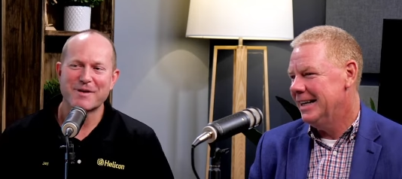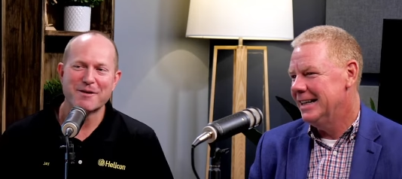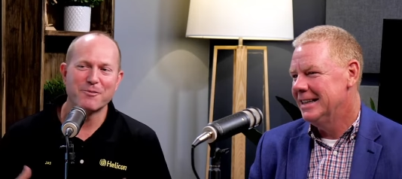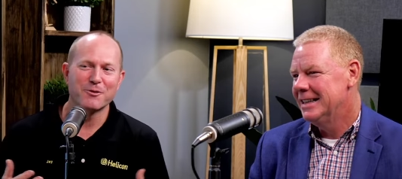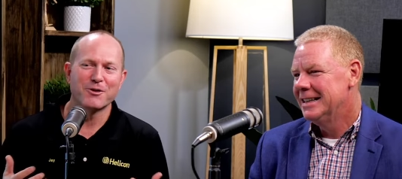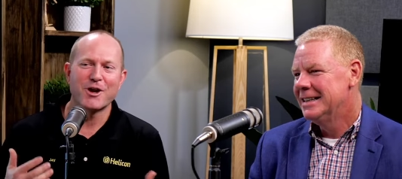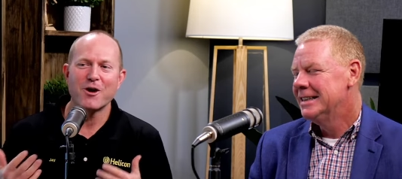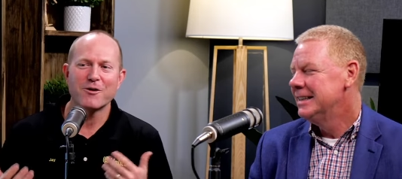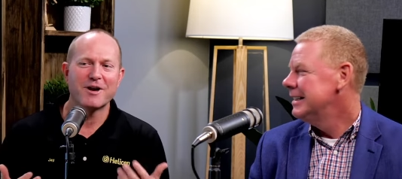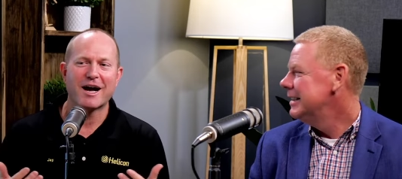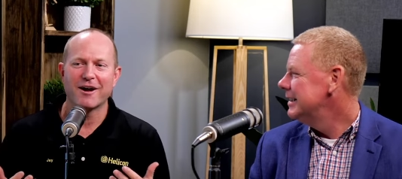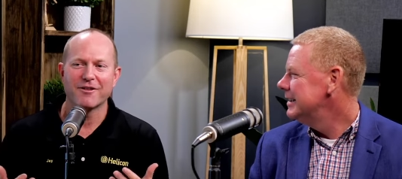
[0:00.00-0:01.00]
Speaker 1: people know
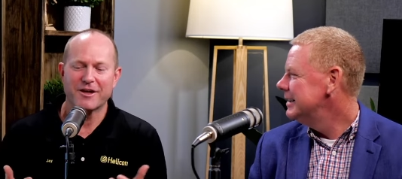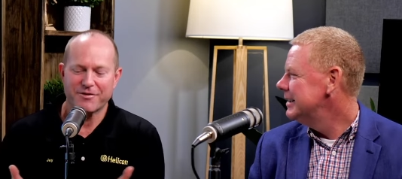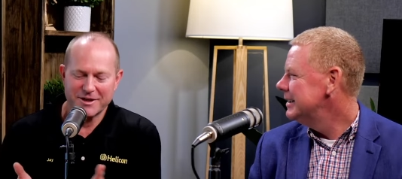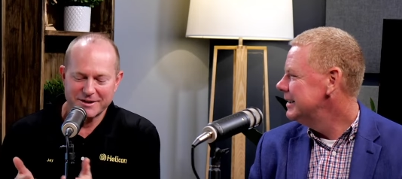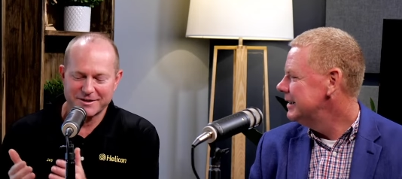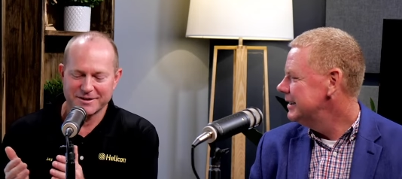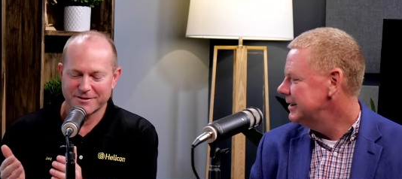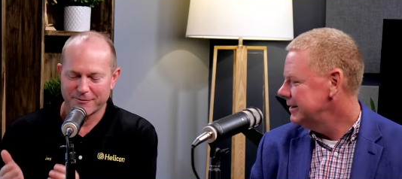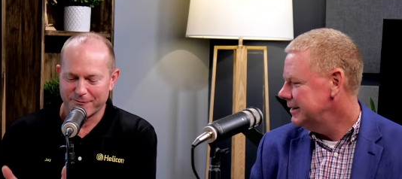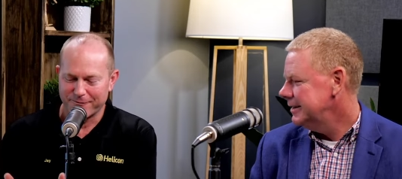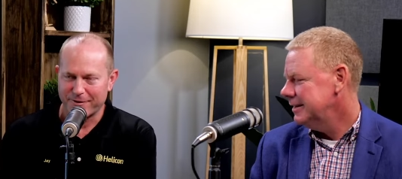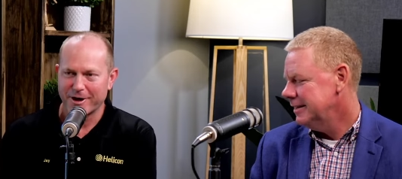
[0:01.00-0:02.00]
now that this is a
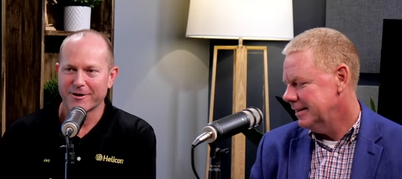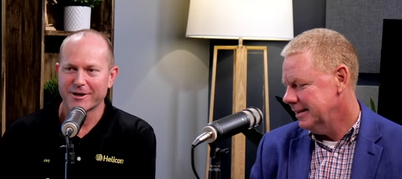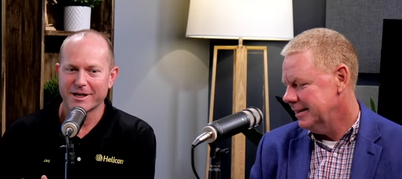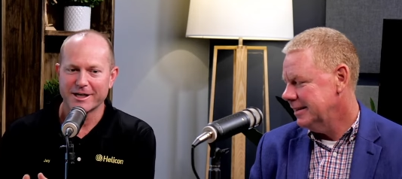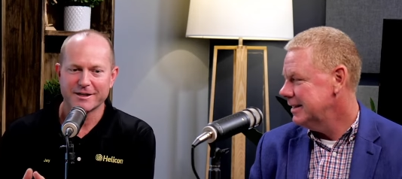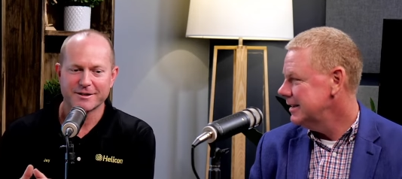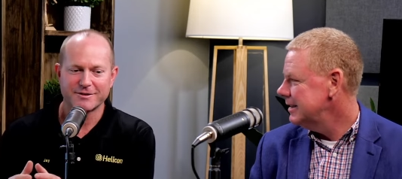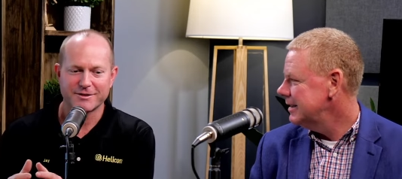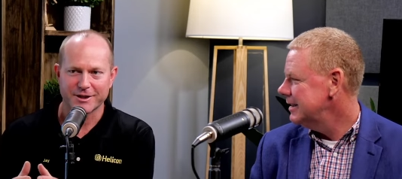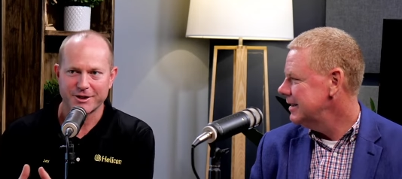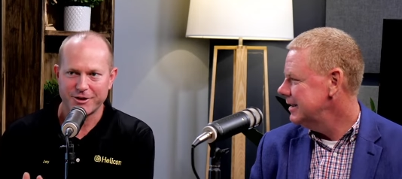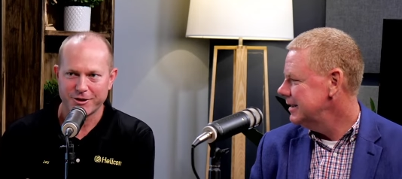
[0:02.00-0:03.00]
very
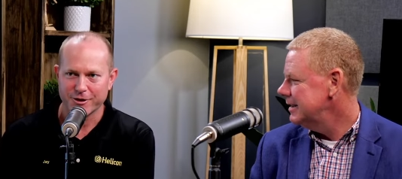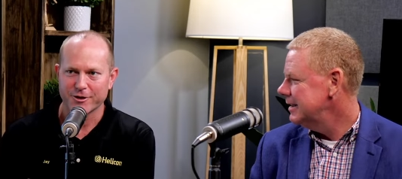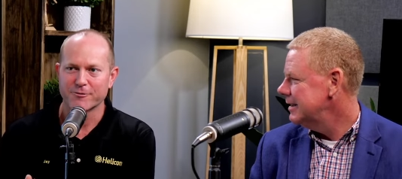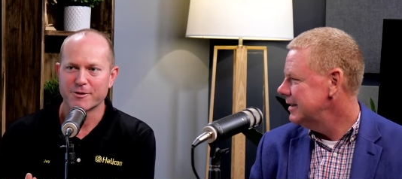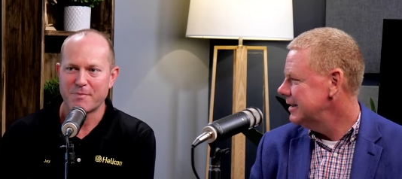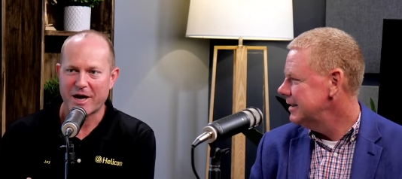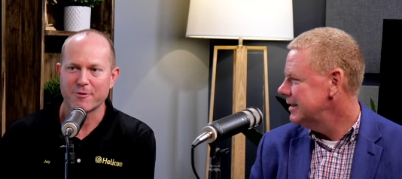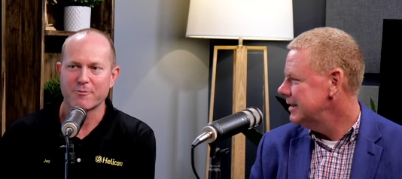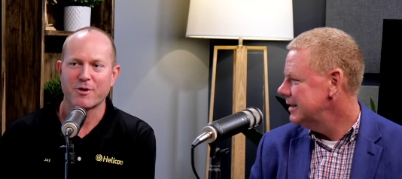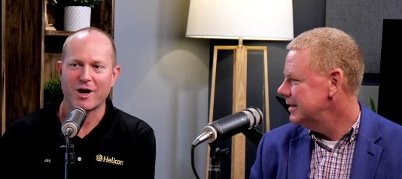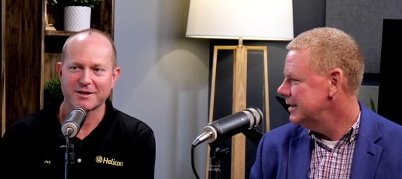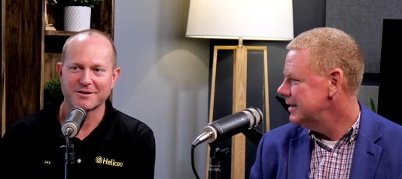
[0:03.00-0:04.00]
secure repair
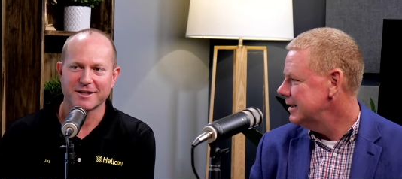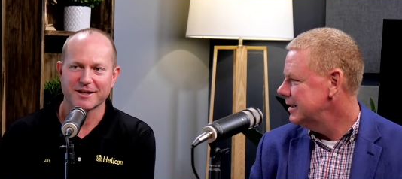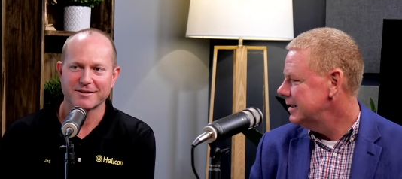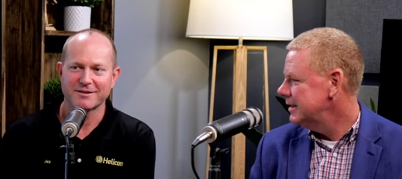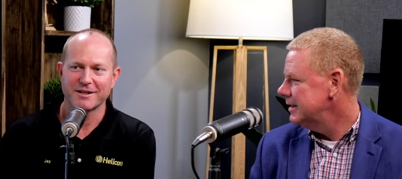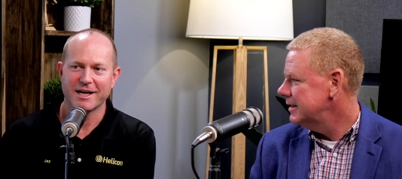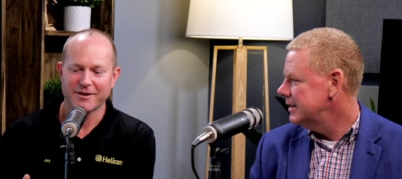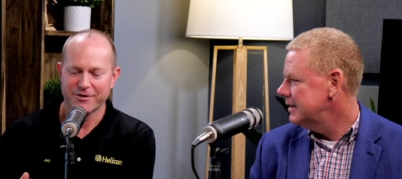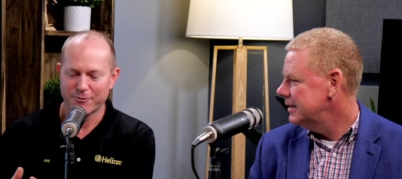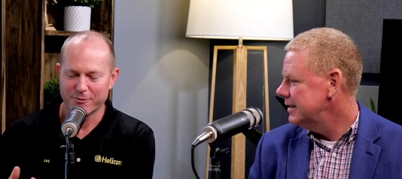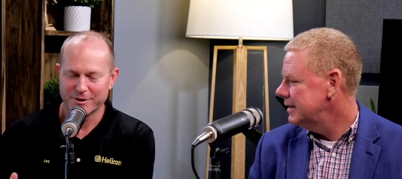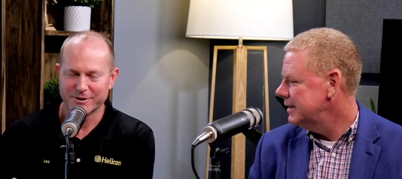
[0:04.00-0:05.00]
process and
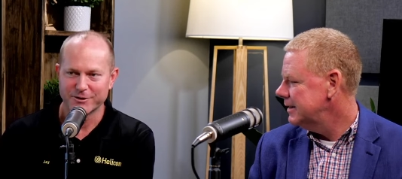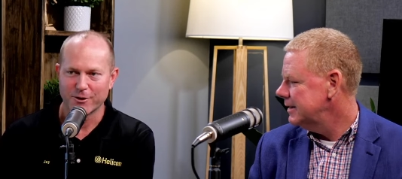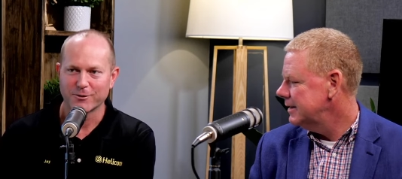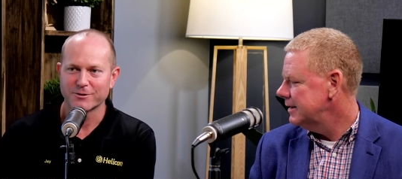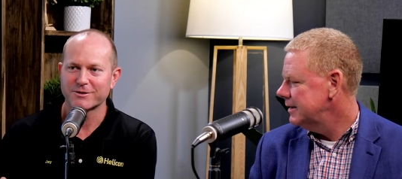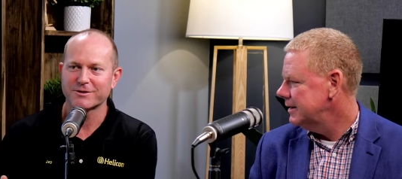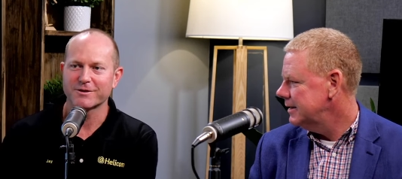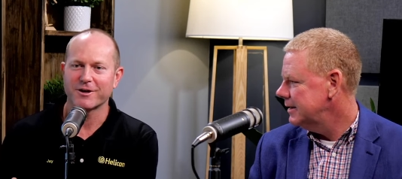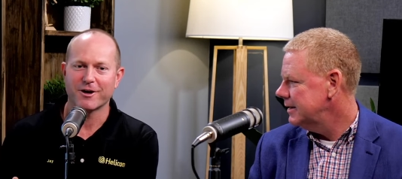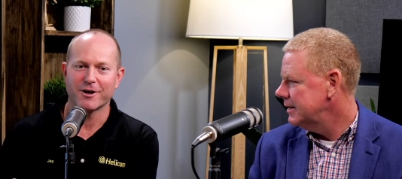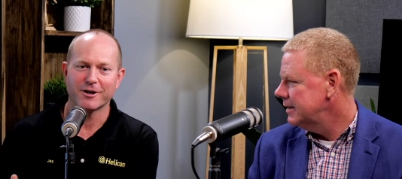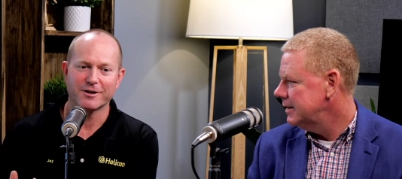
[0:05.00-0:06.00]
the results
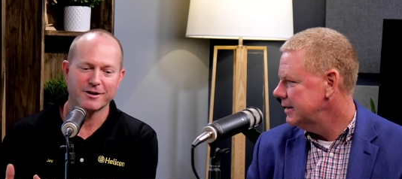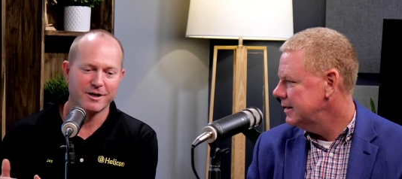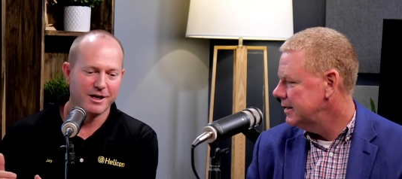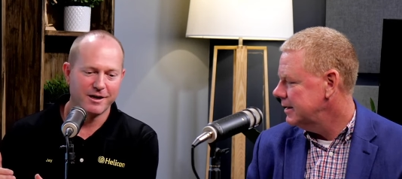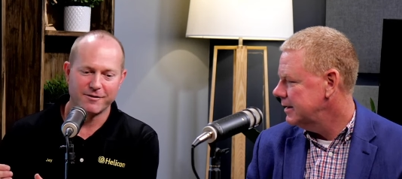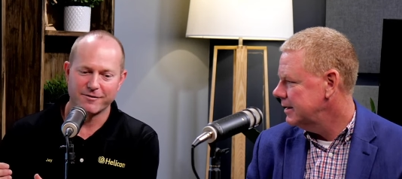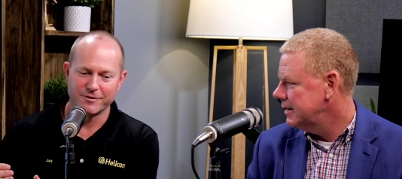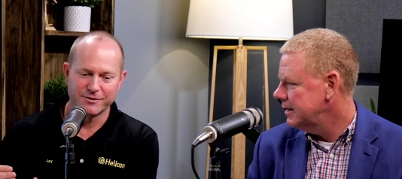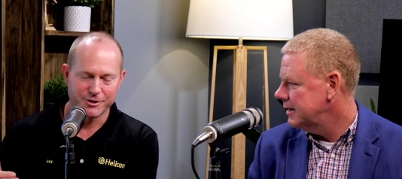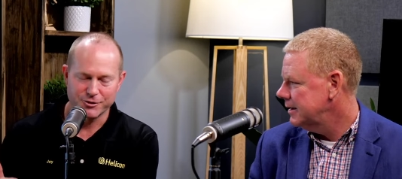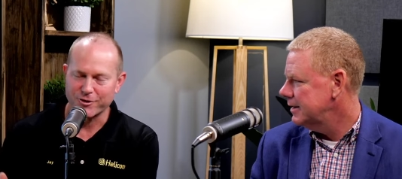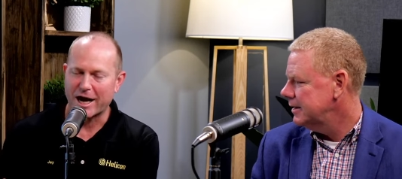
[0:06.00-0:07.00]
are
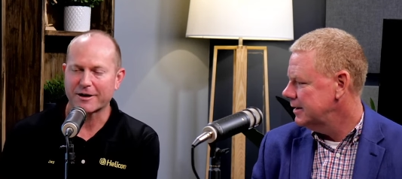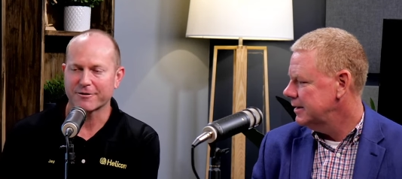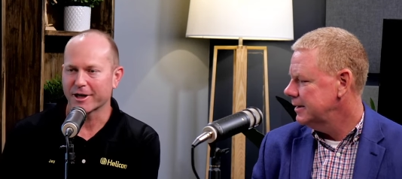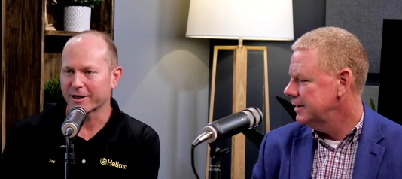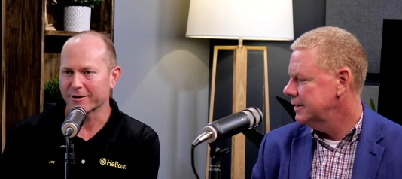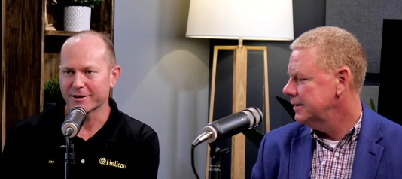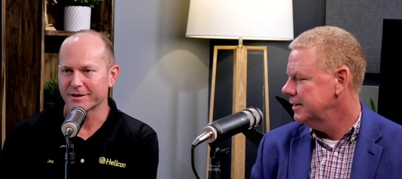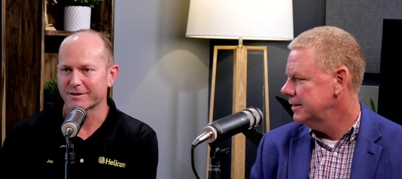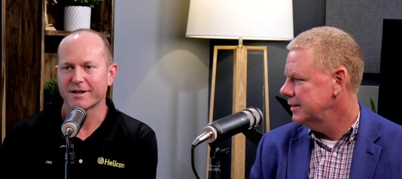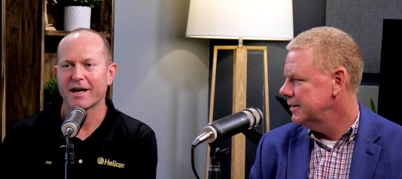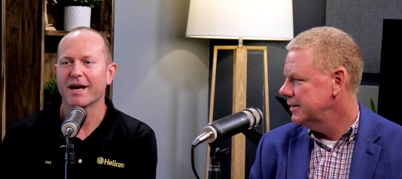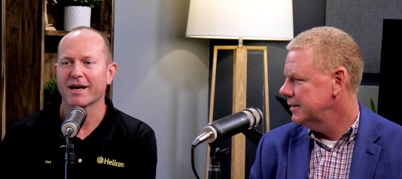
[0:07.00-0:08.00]
the track record
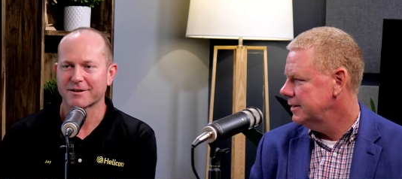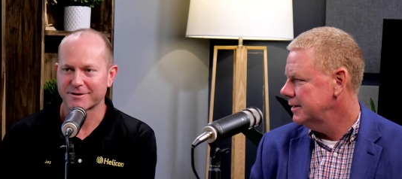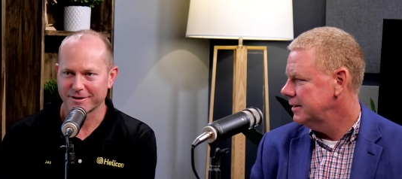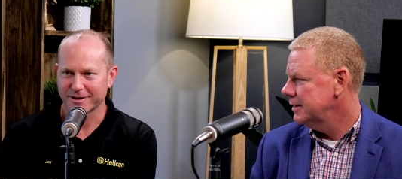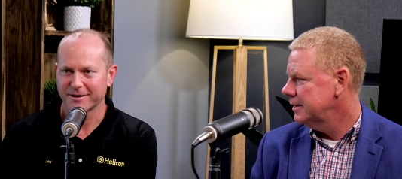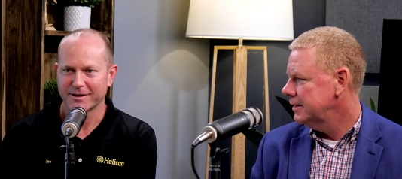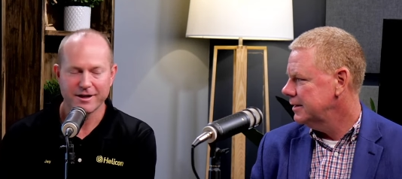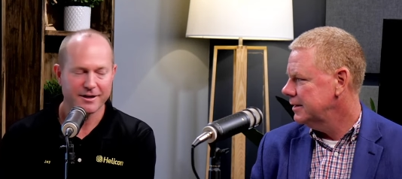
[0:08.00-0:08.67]
is excellent.